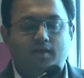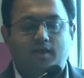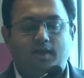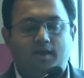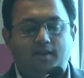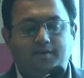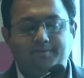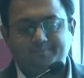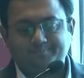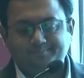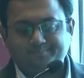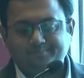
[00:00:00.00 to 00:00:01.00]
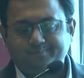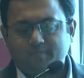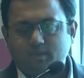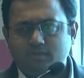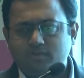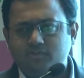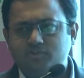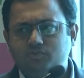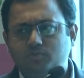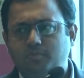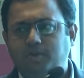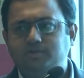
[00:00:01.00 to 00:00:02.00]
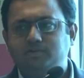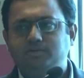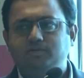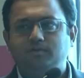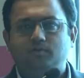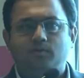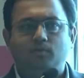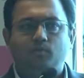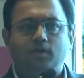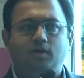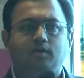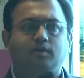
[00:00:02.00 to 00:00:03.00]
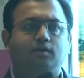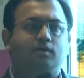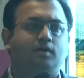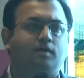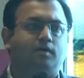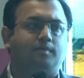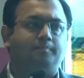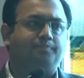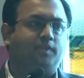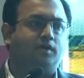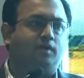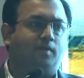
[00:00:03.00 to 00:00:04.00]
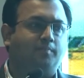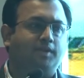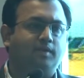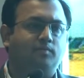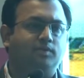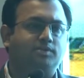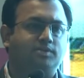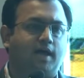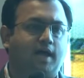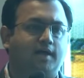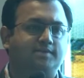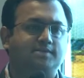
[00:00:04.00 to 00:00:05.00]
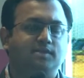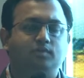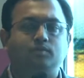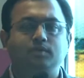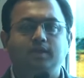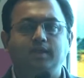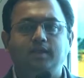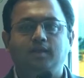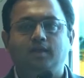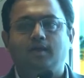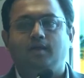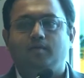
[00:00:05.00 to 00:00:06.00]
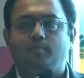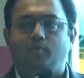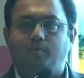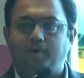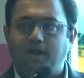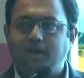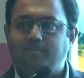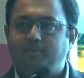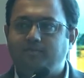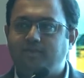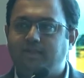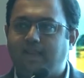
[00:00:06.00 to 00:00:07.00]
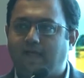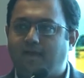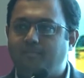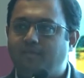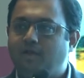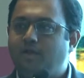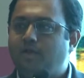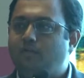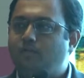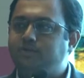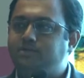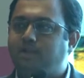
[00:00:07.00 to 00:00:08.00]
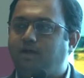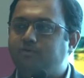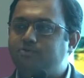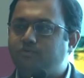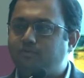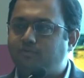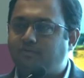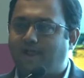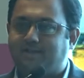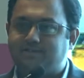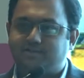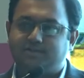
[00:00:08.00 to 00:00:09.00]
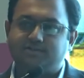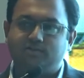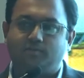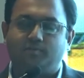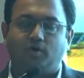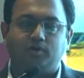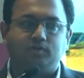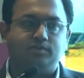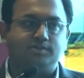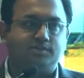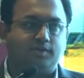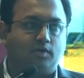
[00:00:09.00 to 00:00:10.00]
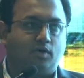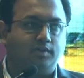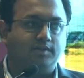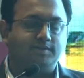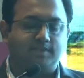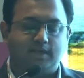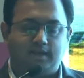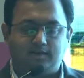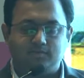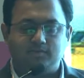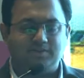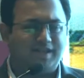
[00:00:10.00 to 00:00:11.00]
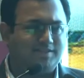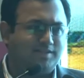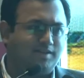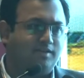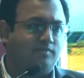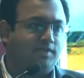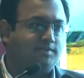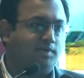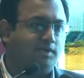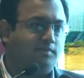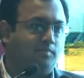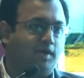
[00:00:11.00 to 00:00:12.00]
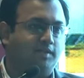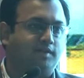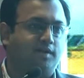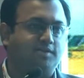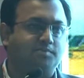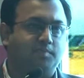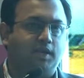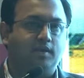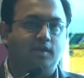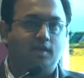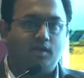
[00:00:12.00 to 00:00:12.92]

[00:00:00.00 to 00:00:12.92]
And just to mention, we are uh, a company which has the only mobile PV lab which allows you to flash test your modules on the site. So that's an investment Mahindra has made